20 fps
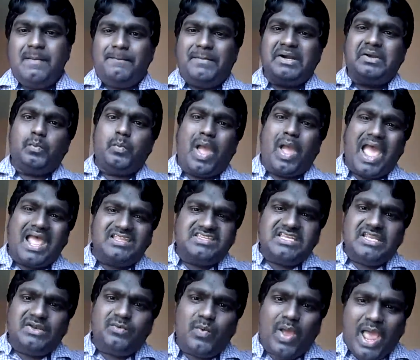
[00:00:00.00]
But
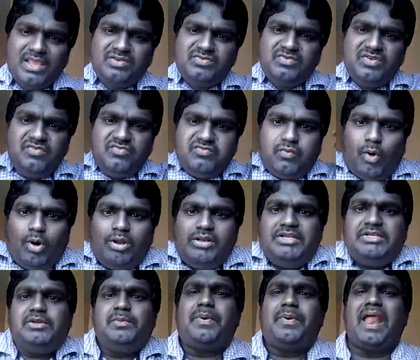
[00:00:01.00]
as we fall
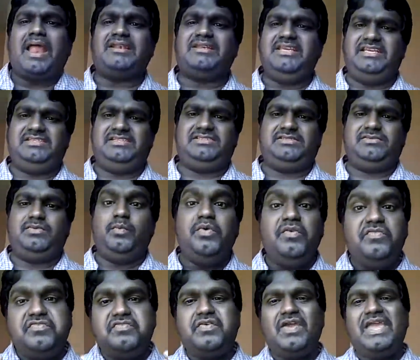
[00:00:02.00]
into practice,
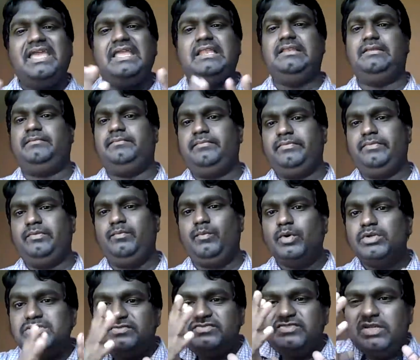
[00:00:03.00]
we fail.
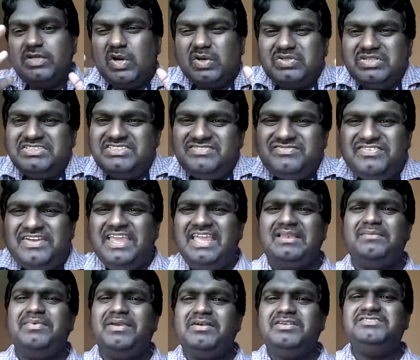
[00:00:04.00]
Most of the doctors
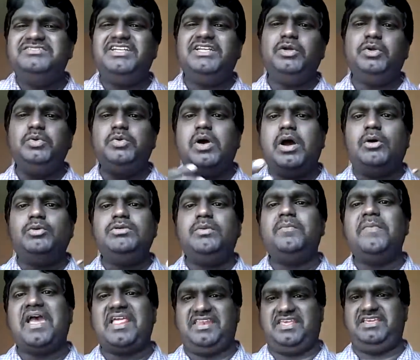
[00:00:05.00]
fail because they don't know how to
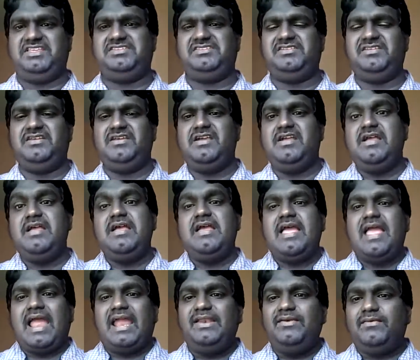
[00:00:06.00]
manage.
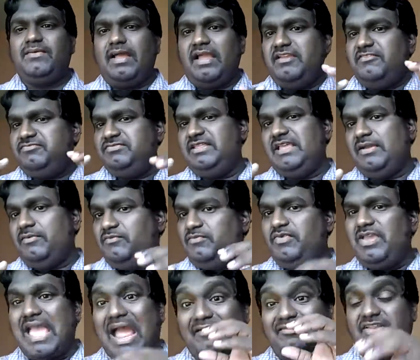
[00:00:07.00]
And if
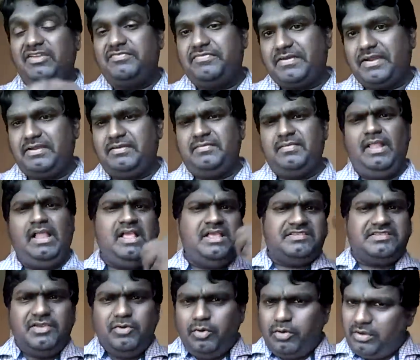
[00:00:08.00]
we have defined,
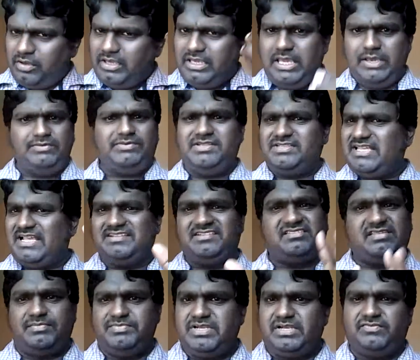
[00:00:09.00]
see, you give this as a
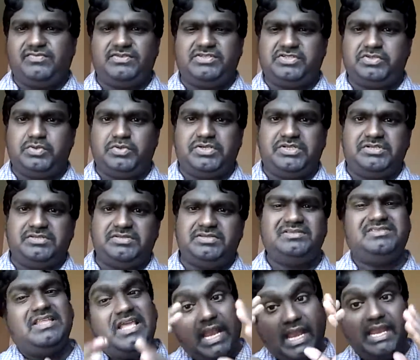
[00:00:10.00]
subject for the students,
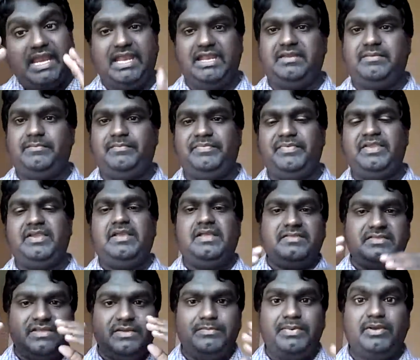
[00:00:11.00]
they read,
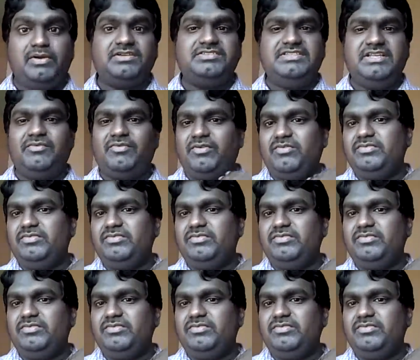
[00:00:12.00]
because they